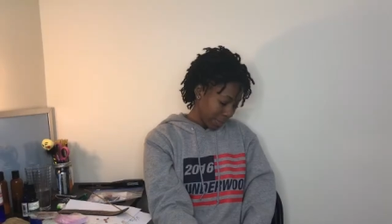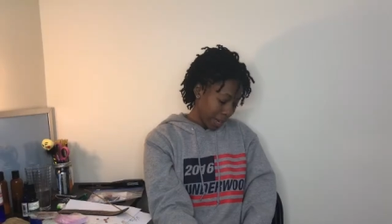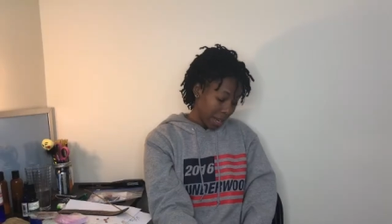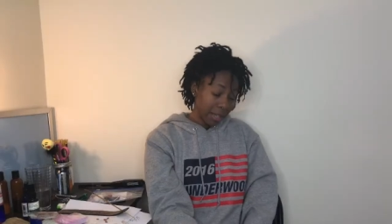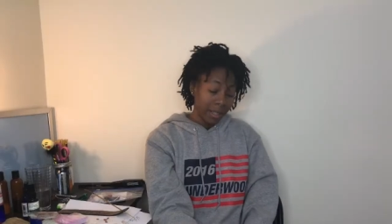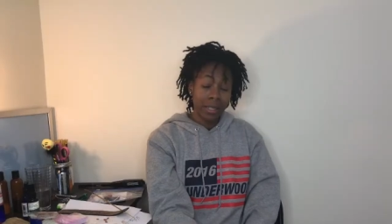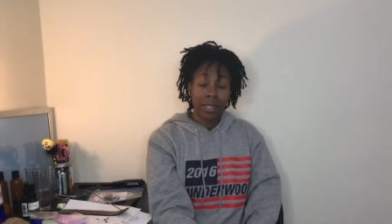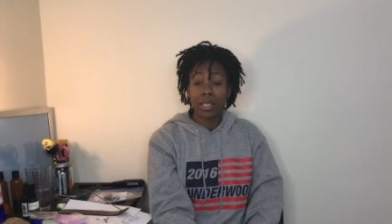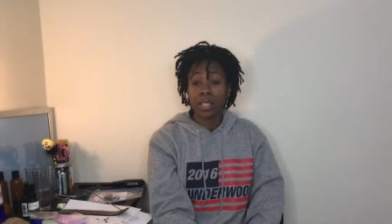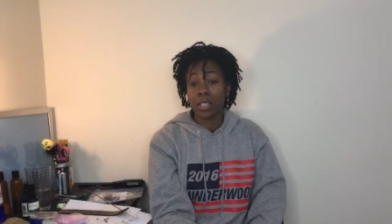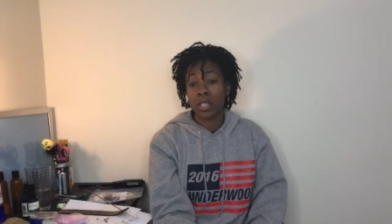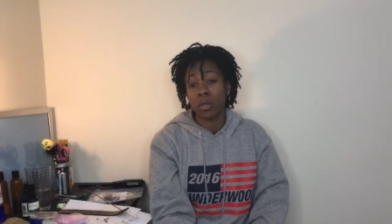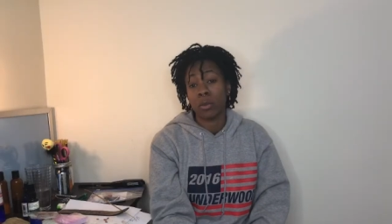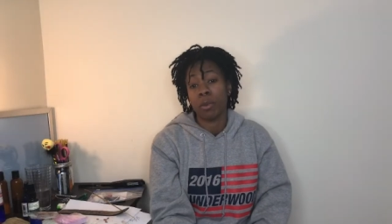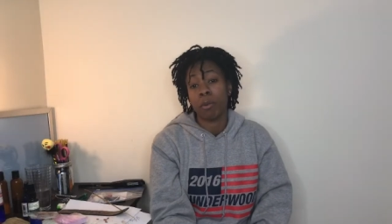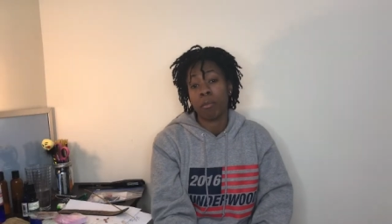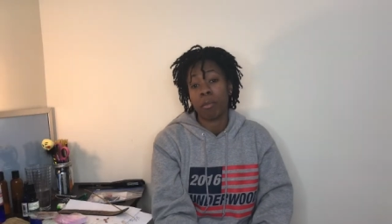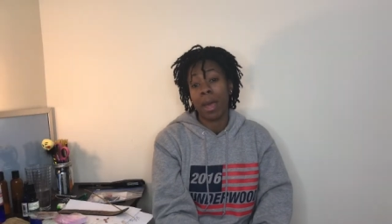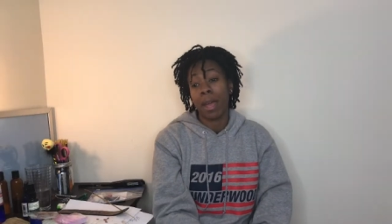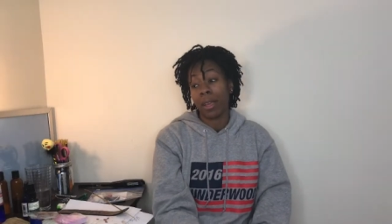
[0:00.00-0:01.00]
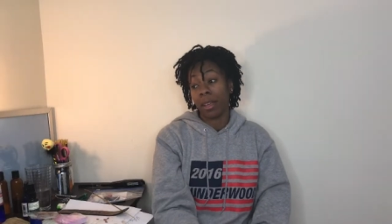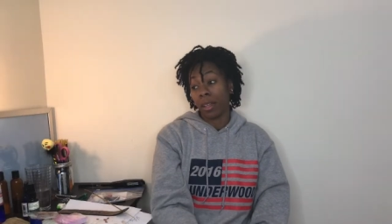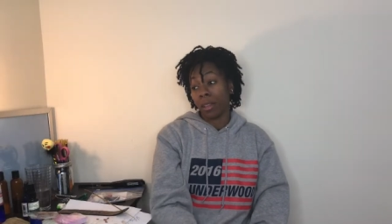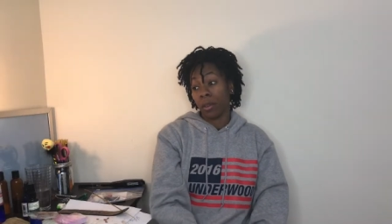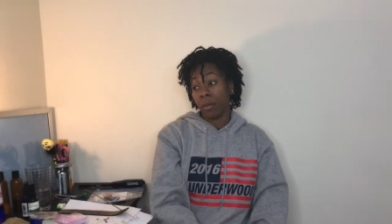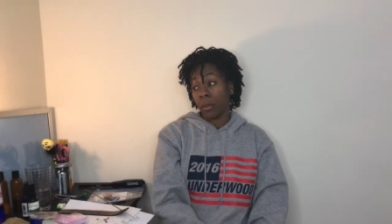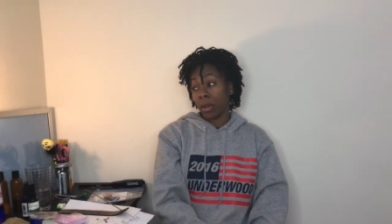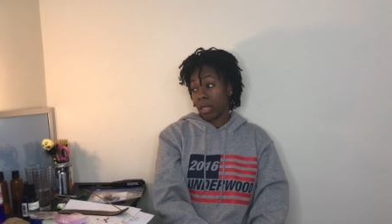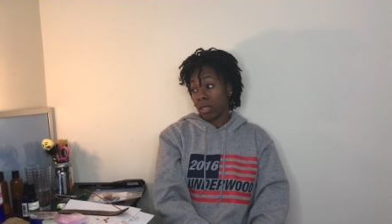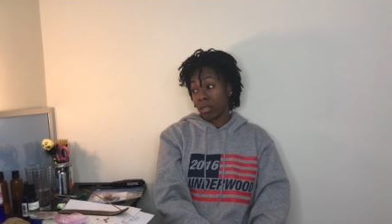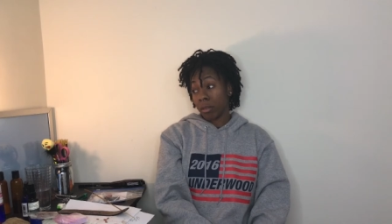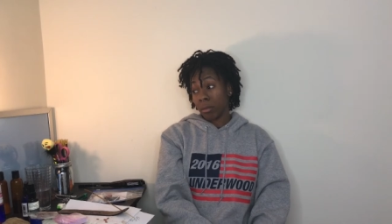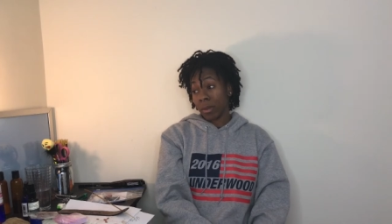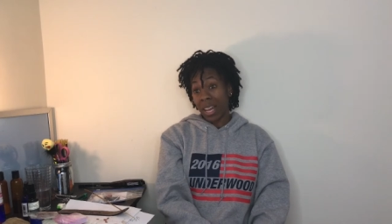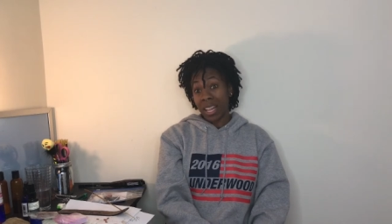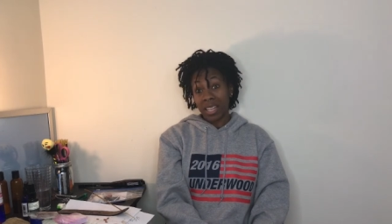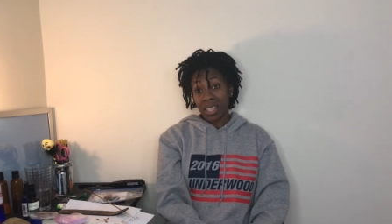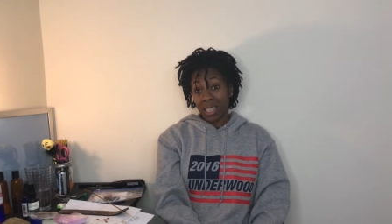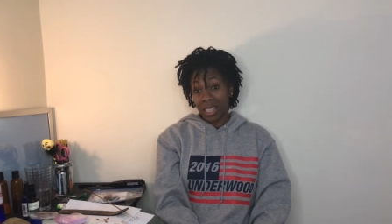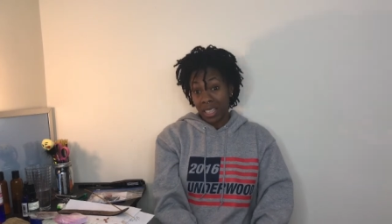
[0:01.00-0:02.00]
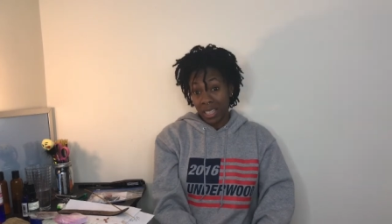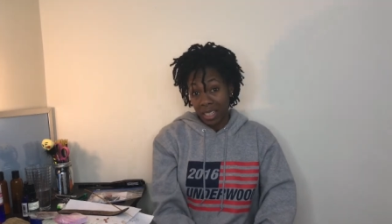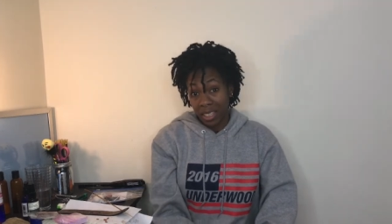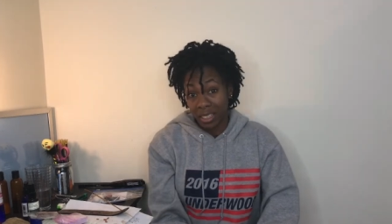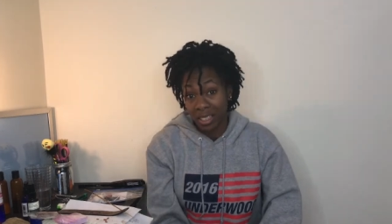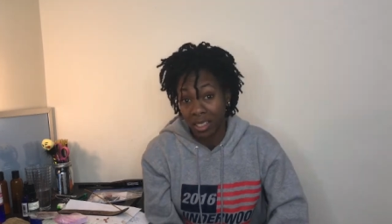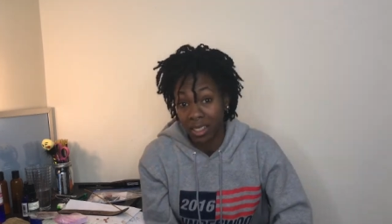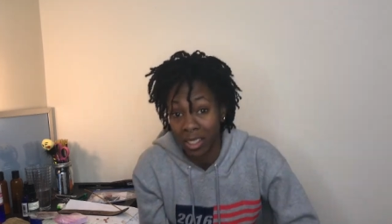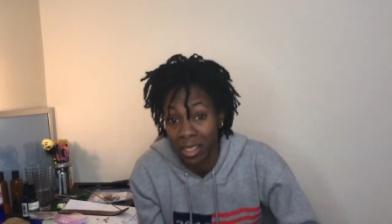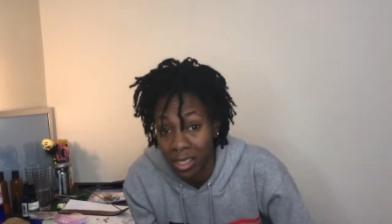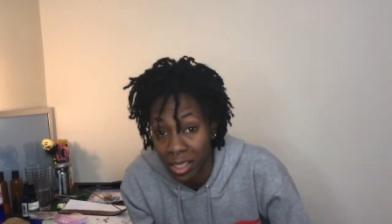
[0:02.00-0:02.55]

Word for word: I needed to unpack anyway, so I'm kind of glad I did